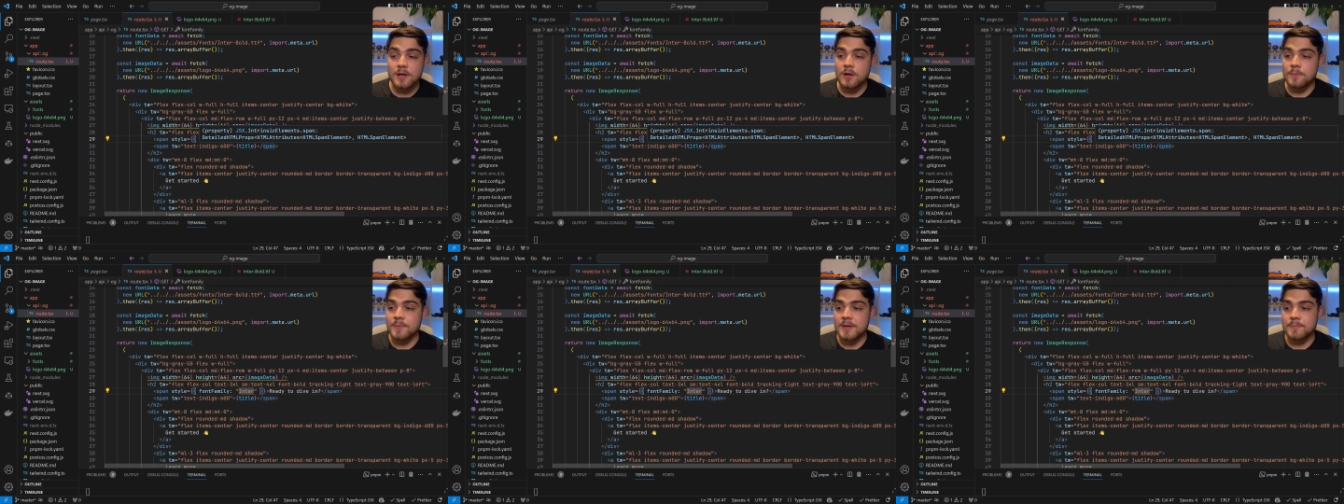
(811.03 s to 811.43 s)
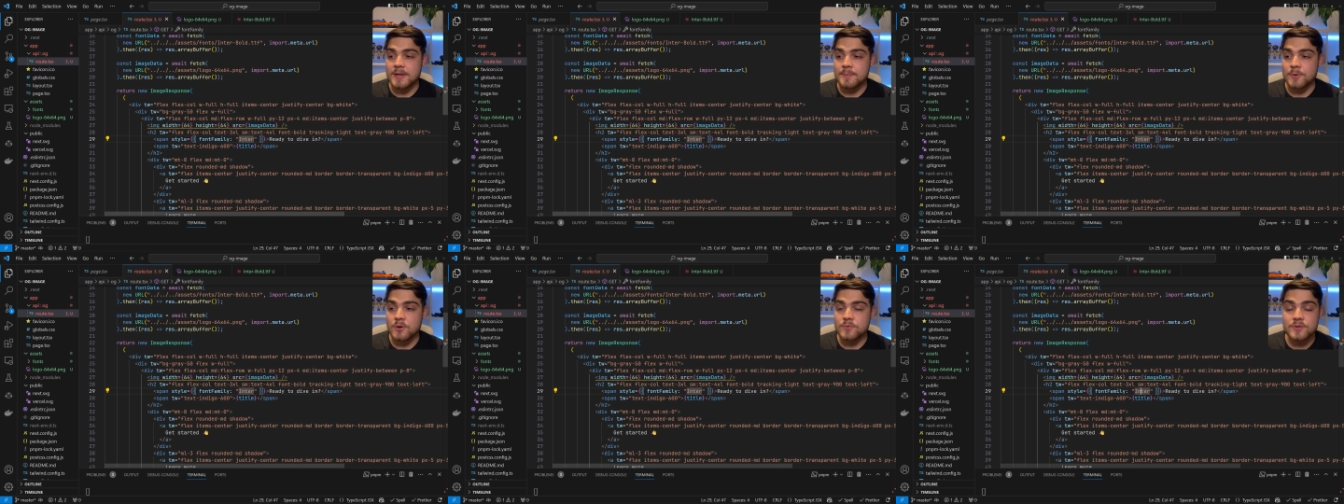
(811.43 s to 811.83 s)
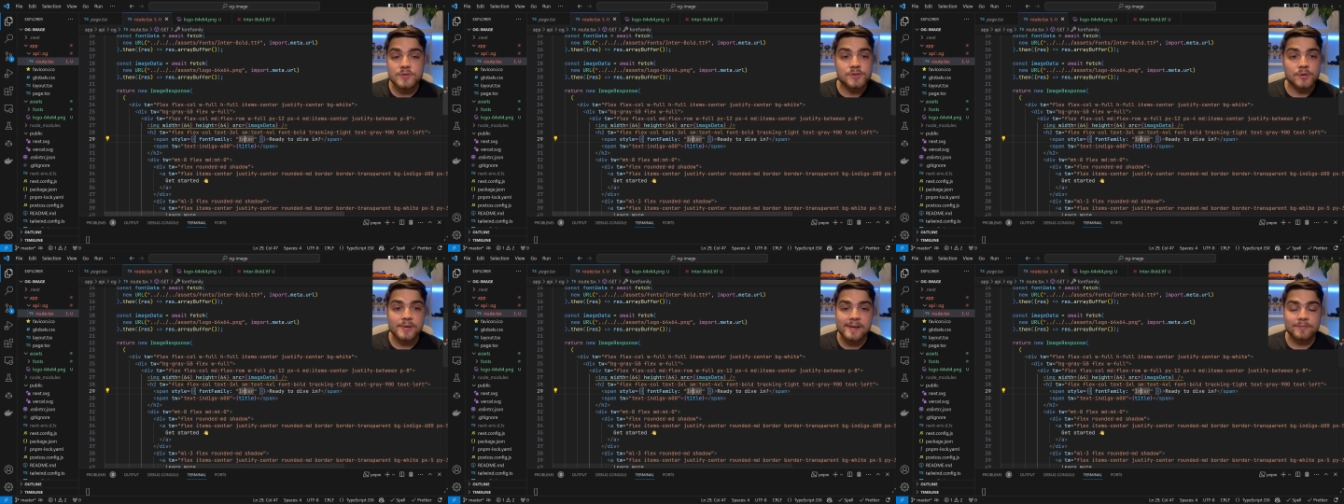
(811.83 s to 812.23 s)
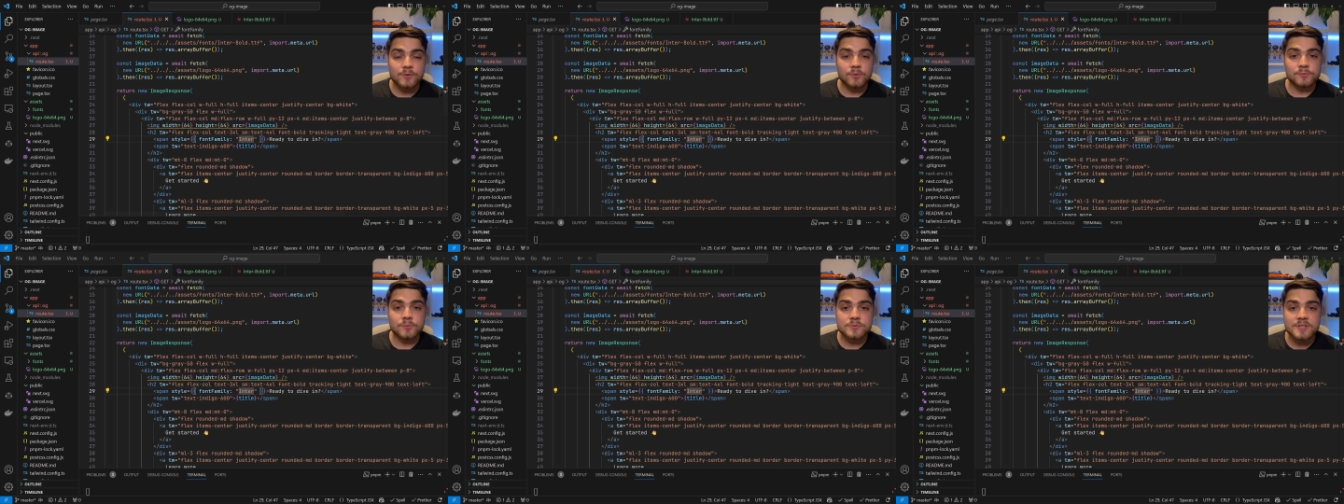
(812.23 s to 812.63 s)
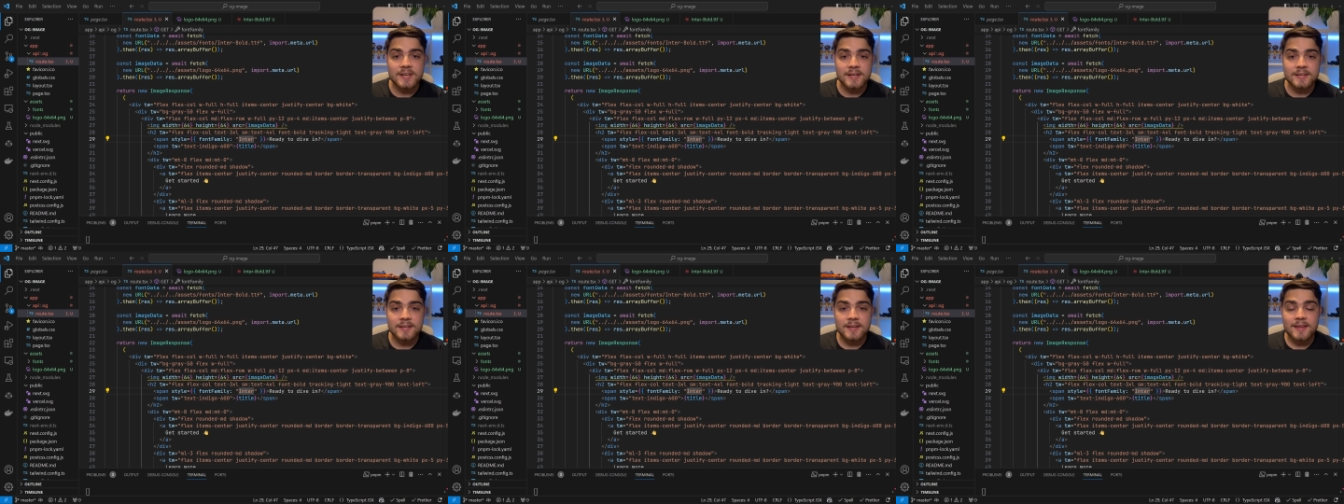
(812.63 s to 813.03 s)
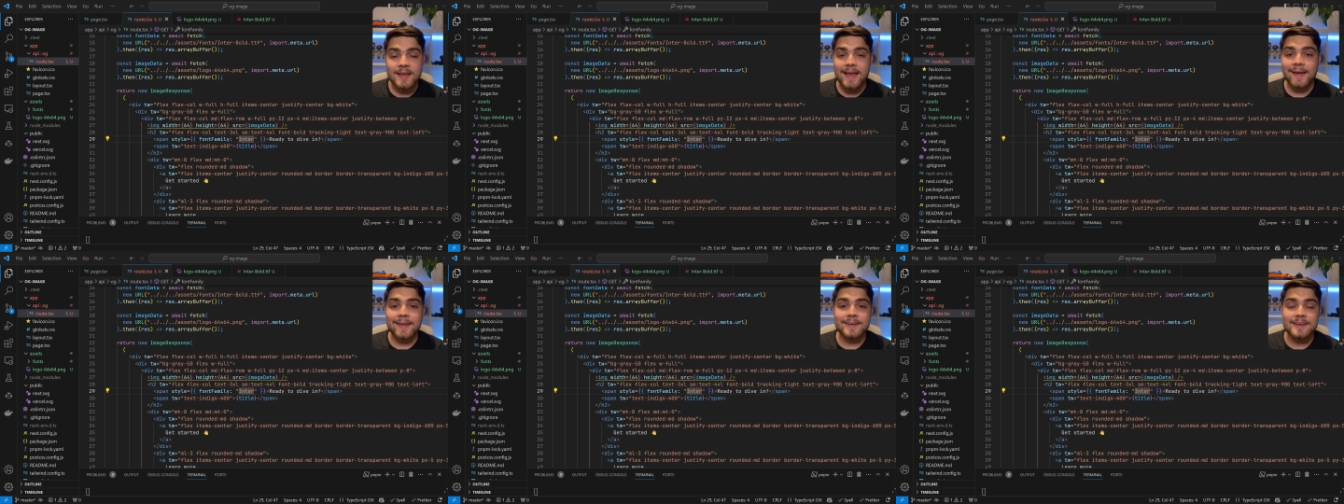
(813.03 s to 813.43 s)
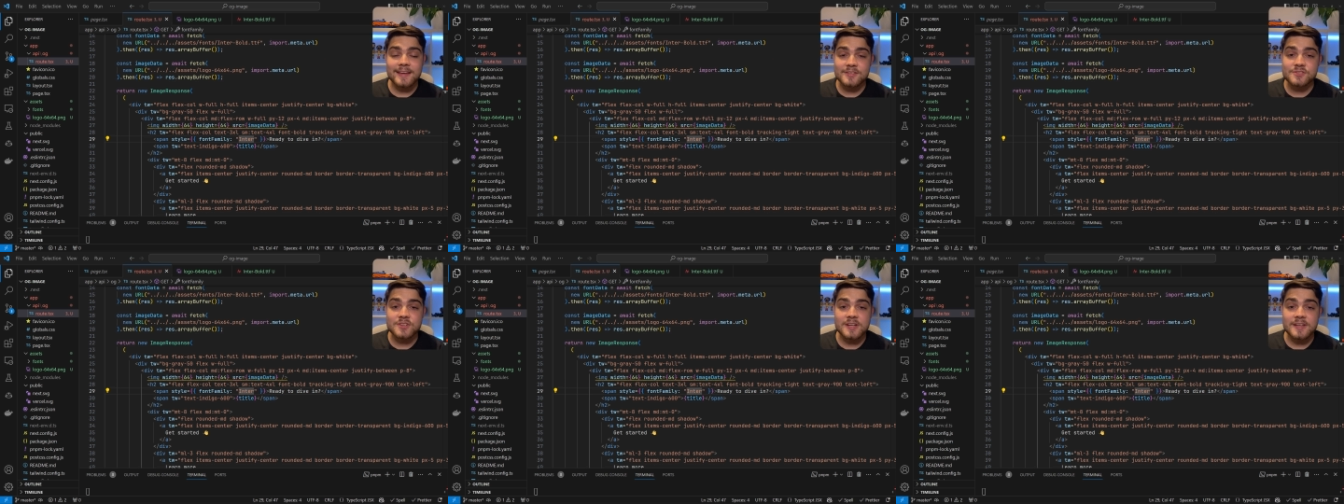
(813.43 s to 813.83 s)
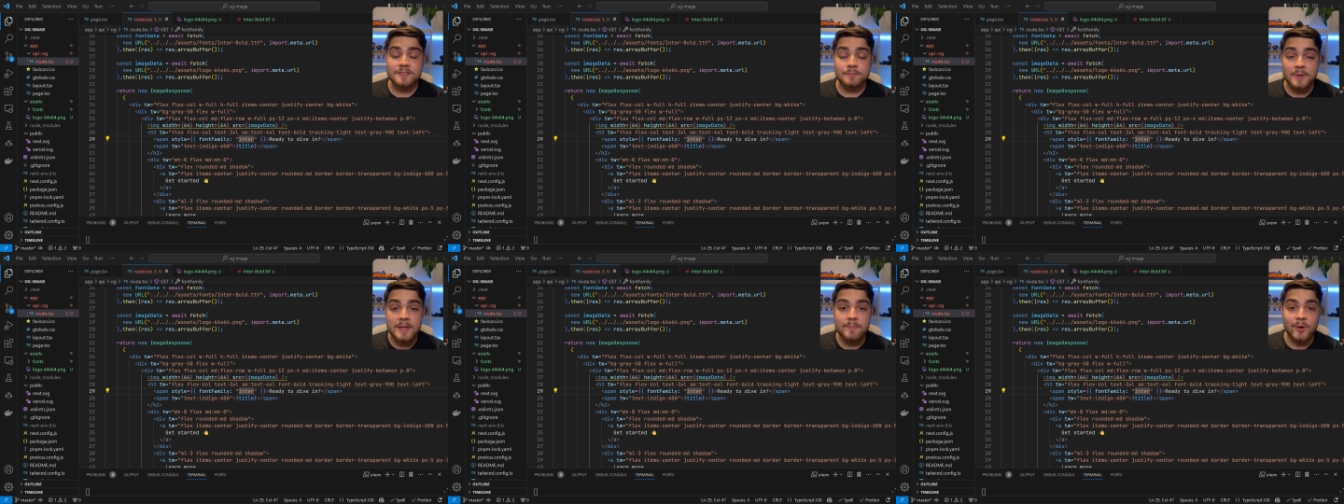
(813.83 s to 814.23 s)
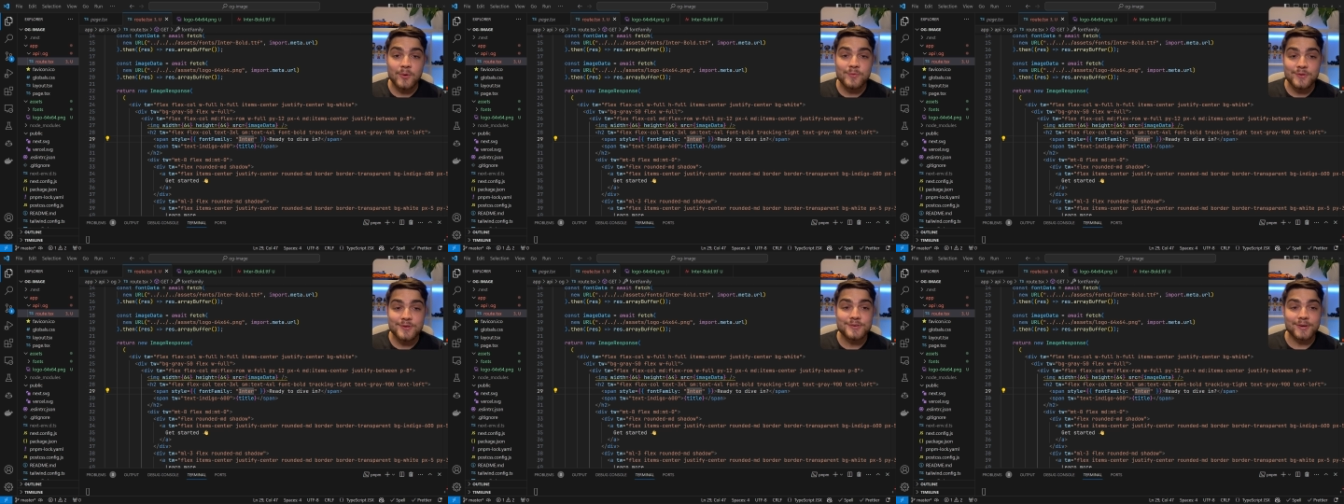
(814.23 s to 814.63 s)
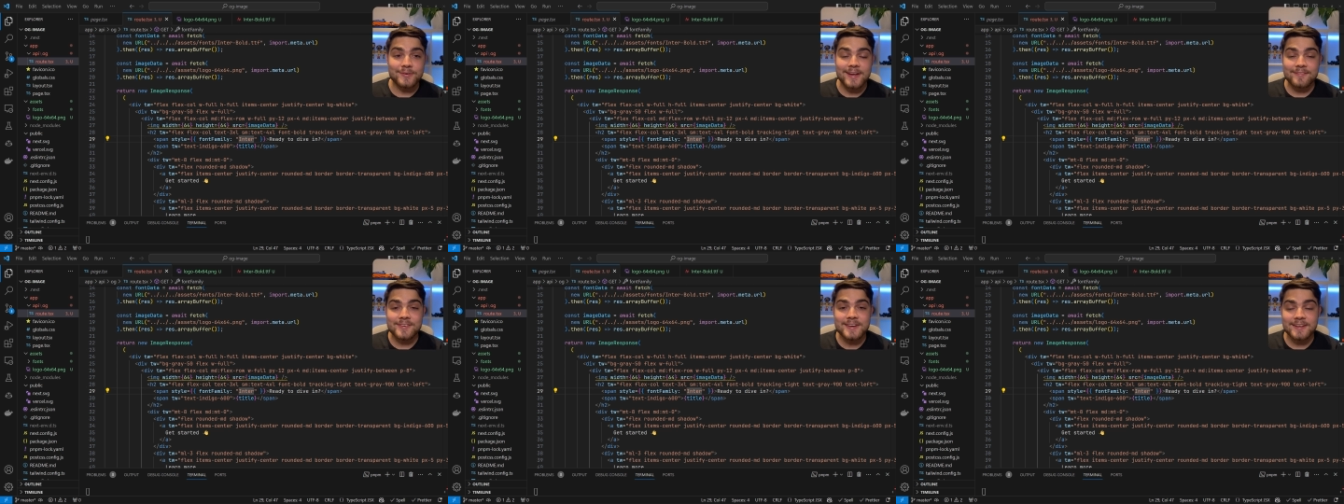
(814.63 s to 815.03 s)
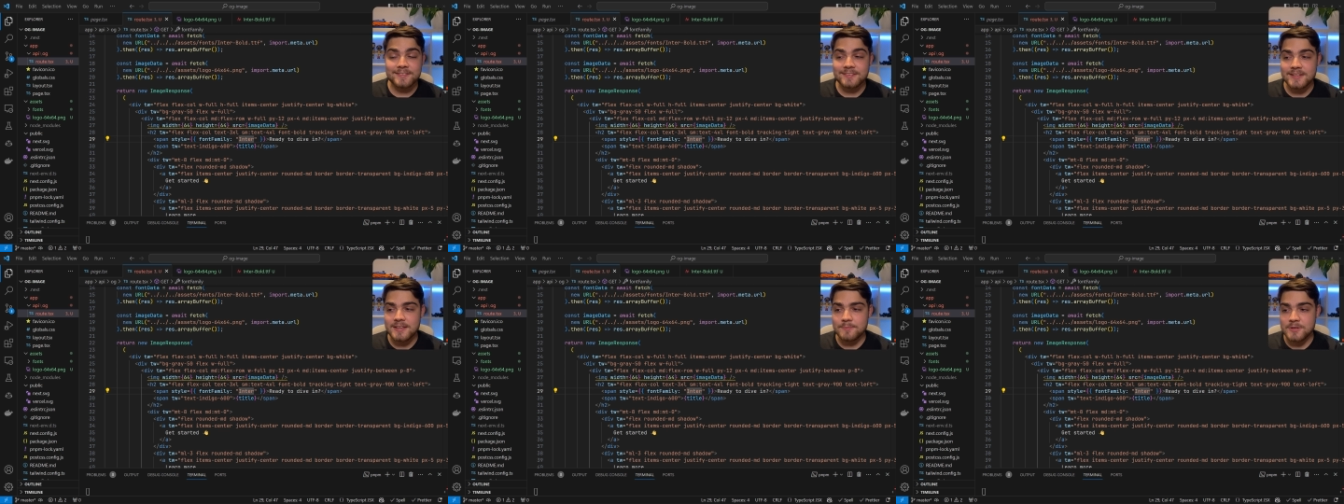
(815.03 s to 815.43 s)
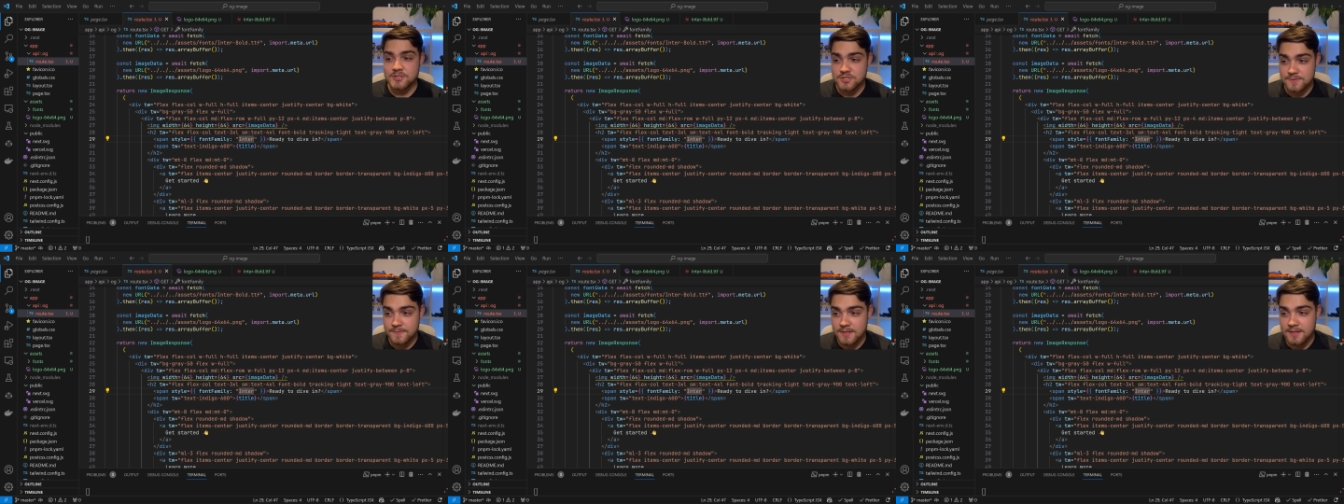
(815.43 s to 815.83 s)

Um, it may moan that you don't have an alt tag, and Next.js may moan that you don't have a next image.